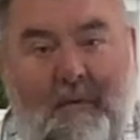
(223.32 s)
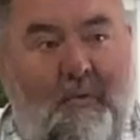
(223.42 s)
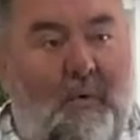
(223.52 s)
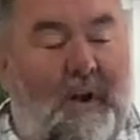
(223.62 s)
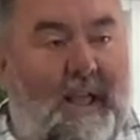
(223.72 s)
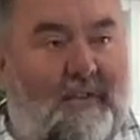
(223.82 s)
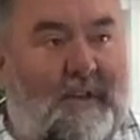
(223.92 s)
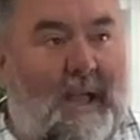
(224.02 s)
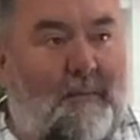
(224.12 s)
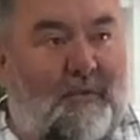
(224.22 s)
before it has
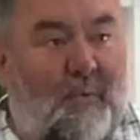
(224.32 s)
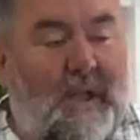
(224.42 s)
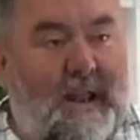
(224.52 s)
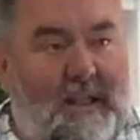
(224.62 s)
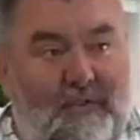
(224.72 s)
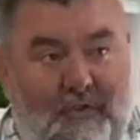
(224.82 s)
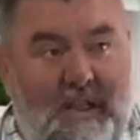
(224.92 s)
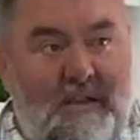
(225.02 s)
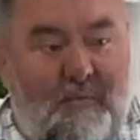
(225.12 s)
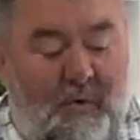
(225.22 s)
time to sweat and
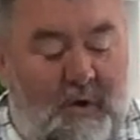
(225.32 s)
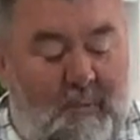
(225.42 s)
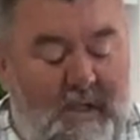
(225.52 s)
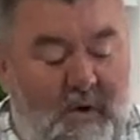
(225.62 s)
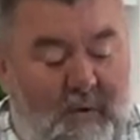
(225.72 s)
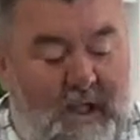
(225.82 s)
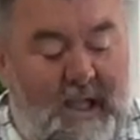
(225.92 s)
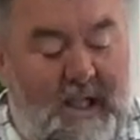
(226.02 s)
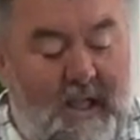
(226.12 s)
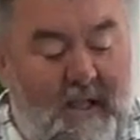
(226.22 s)
see if we're going to be
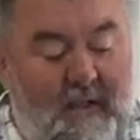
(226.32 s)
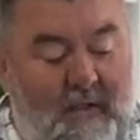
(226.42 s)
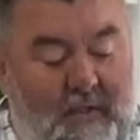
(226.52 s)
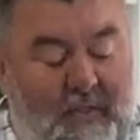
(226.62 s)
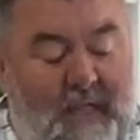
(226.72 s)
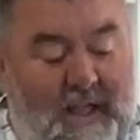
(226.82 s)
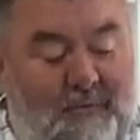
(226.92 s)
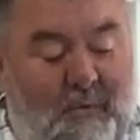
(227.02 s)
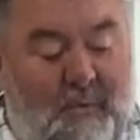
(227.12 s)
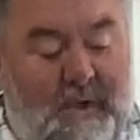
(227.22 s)
okay,
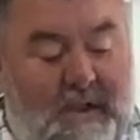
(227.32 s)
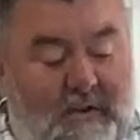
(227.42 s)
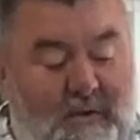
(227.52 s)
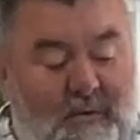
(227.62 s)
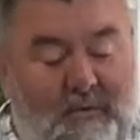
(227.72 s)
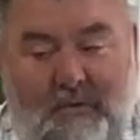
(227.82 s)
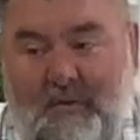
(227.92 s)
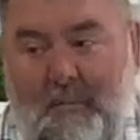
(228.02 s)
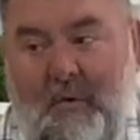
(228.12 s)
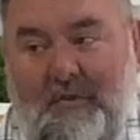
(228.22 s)
that's when we can use
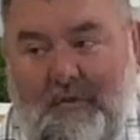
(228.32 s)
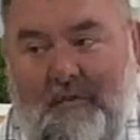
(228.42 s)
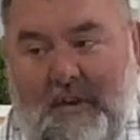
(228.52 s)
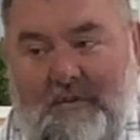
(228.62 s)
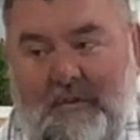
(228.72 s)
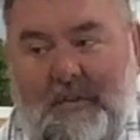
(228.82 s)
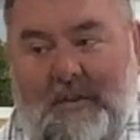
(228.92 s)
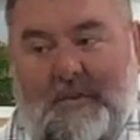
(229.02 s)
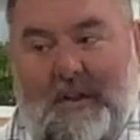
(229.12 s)
the moisture feature of this